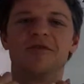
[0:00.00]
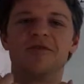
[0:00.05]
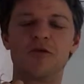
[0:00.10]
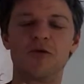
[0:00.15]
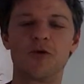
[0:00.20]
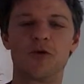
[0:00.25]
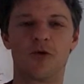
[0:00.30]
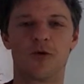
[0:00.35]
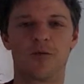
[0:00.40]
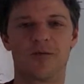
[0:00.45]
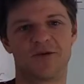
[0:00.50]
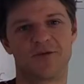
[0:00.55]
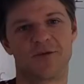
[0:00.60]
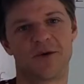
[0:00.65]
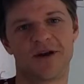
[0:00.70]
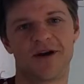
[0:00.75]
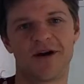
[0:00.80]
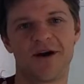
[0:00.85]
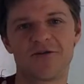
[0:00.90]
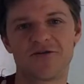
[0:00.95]
absorbed,
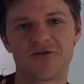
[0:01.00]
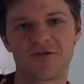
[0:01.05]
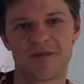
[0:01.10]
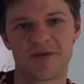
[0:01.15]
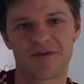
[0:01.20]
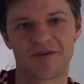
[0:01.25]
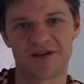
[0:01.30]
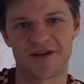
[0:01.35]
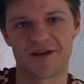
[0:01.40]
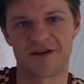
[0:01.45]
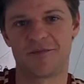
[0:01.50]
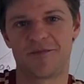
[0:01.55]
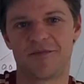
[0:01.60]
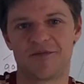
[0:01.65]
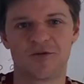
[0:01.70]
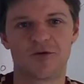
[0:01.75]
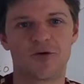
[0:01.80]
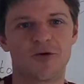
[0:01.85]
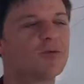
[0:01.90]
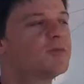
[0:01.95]
100%
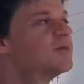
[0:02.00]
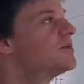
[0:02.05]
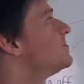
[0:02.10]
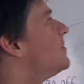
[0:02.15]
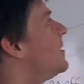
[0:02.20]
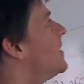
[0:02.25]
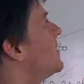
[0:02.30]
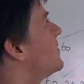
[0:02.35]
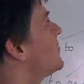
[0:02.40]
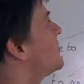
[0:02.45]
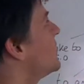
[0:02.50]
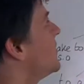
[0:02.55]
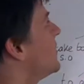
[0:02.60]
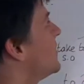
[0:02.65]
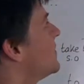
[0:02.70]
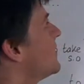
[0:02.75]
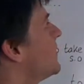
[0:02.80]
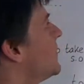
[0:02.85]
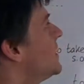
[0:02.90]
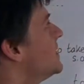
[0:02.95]
absorbed by a
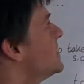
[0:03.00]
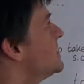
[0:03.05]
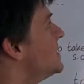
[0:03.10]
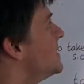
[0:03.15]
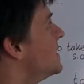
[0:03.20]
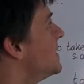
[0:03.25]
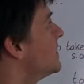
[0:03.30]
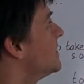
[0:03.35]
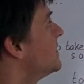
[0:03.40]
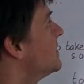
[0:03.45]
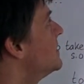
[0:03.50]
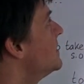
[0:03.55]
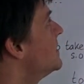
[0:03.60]
certain idea.